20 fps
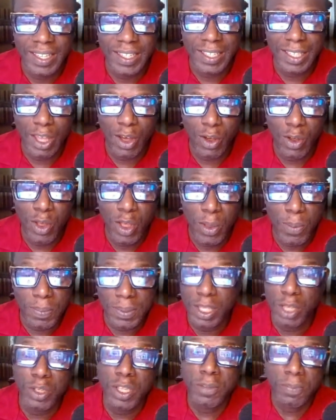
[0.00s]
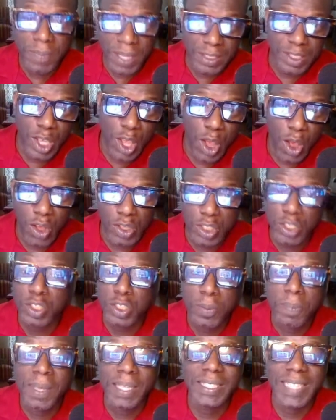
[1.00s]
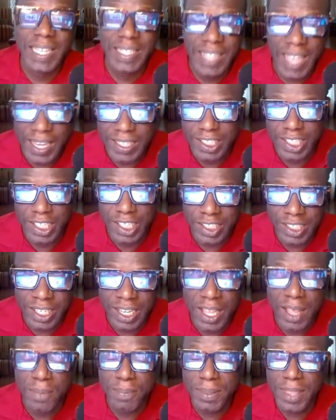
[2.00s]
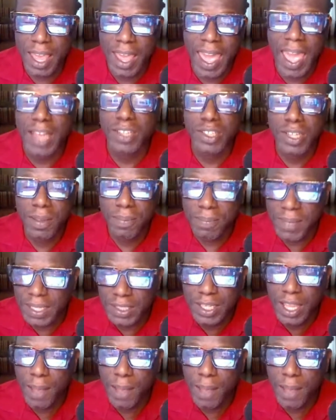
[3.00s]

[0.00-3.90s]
But those are missed calls, those are missed connections, but they're actually missed